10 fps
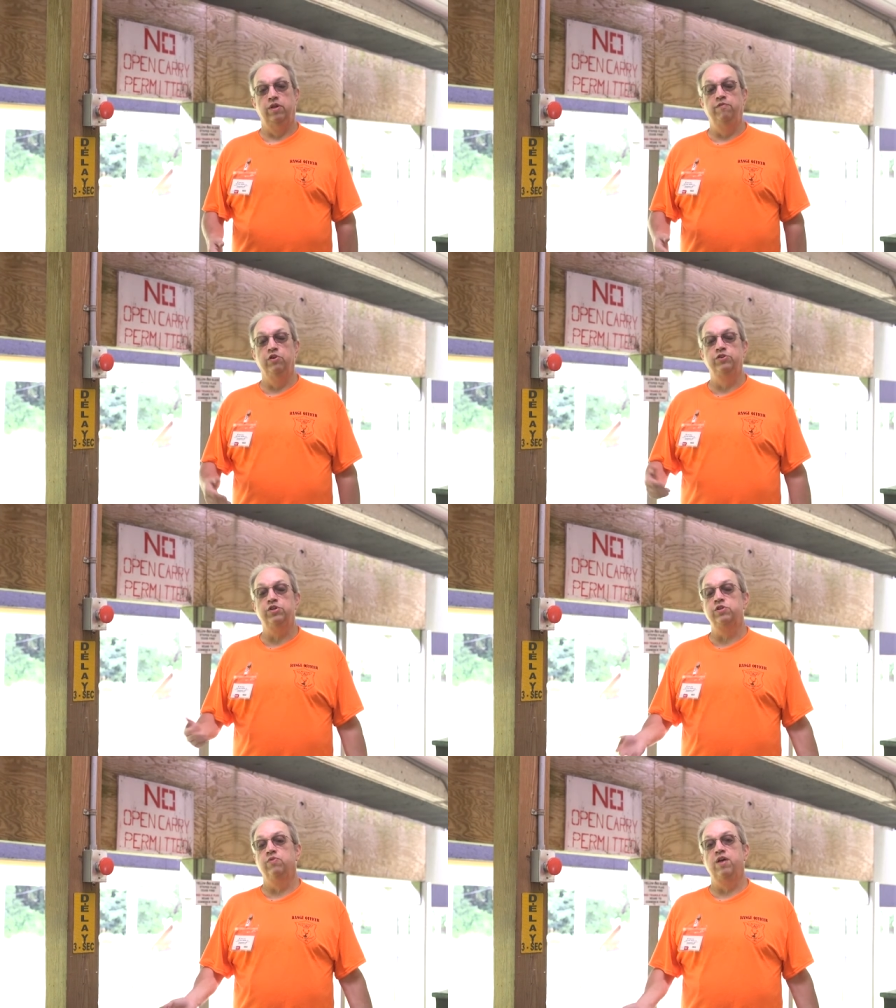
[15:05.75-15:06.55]
If you're
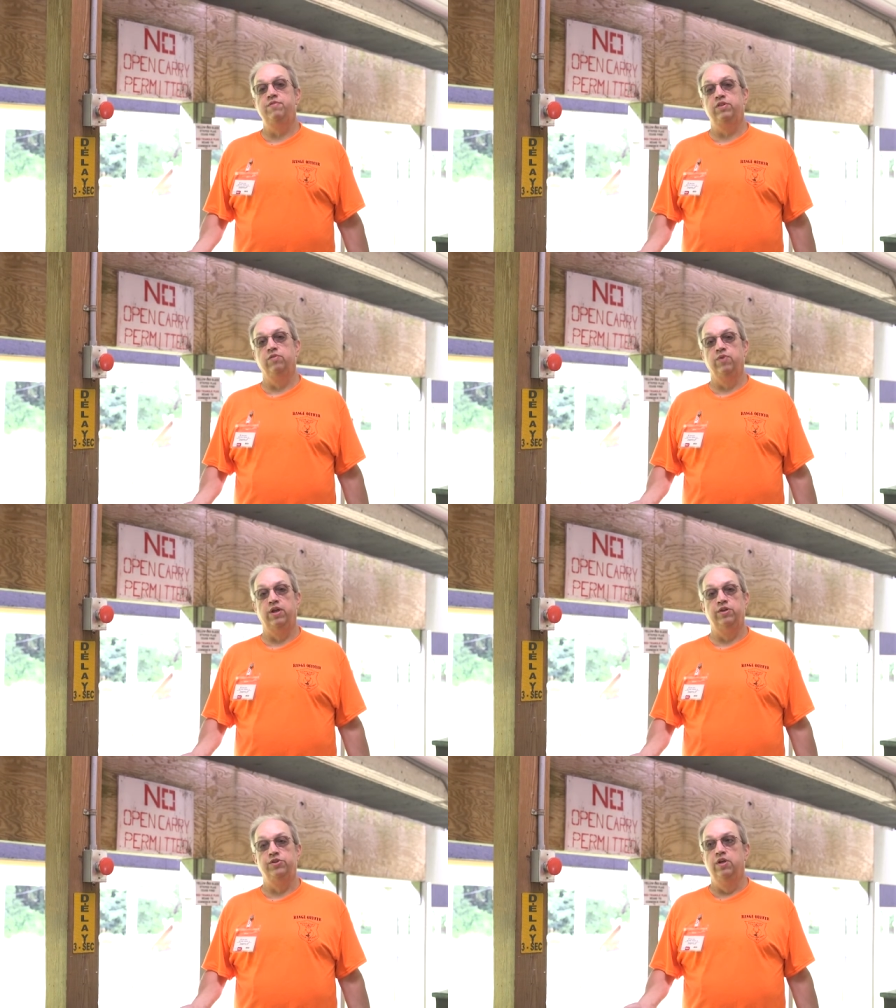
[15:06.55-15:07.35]
just arriving at the
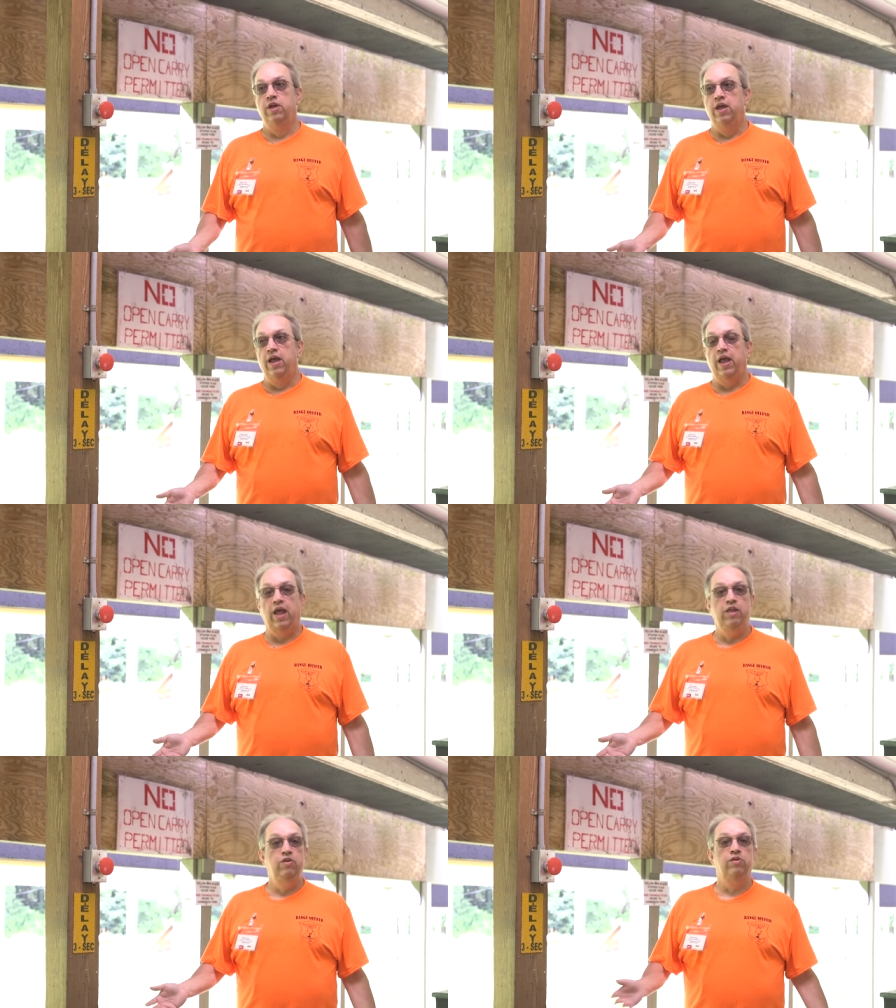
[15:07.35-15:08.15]
range you